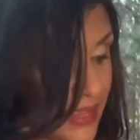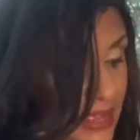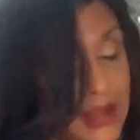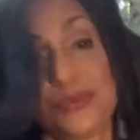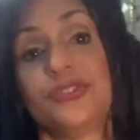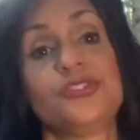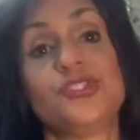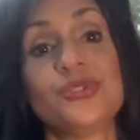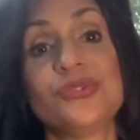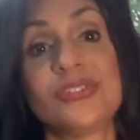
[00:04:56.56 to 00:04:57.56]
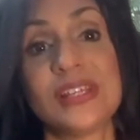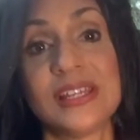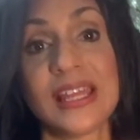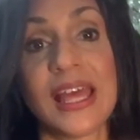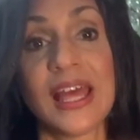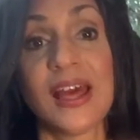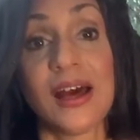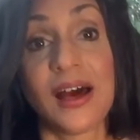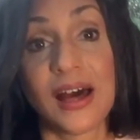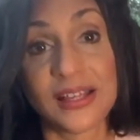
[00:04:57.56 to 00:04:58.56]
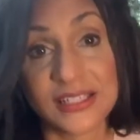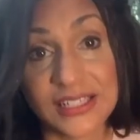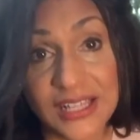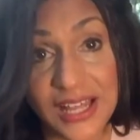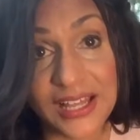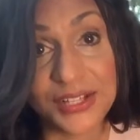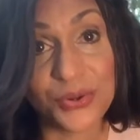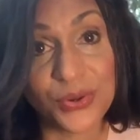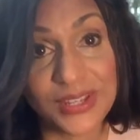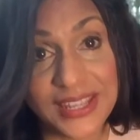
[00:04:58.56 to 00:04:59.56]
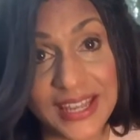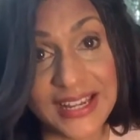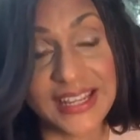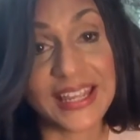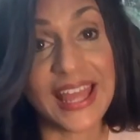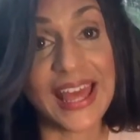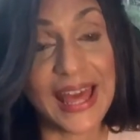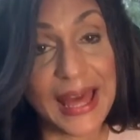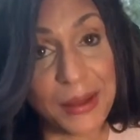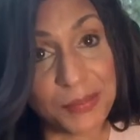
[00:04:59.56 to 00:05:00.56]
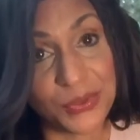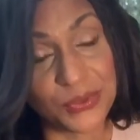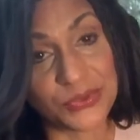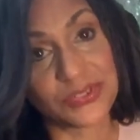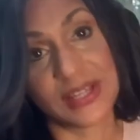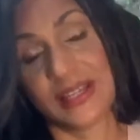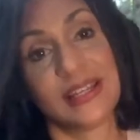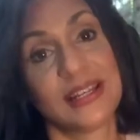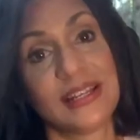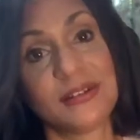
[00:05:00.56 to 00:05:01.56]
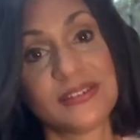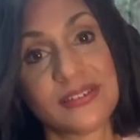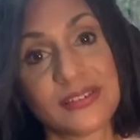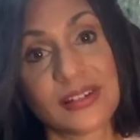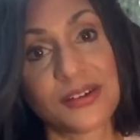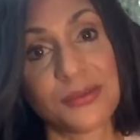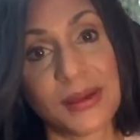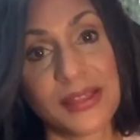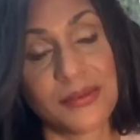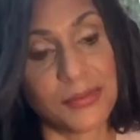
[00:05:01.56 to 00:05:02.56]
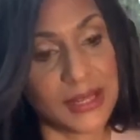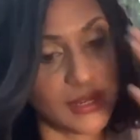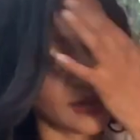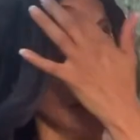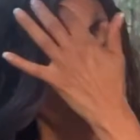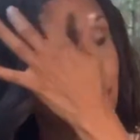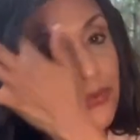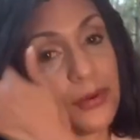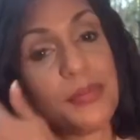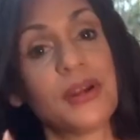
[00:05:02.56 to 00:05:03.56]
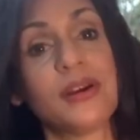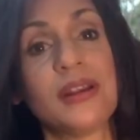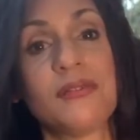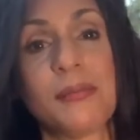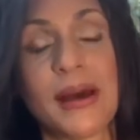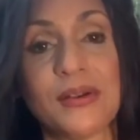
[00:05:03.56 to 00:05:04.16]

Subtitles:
I was juicing non-organic apples and getting sicker by the minute. And over a period of about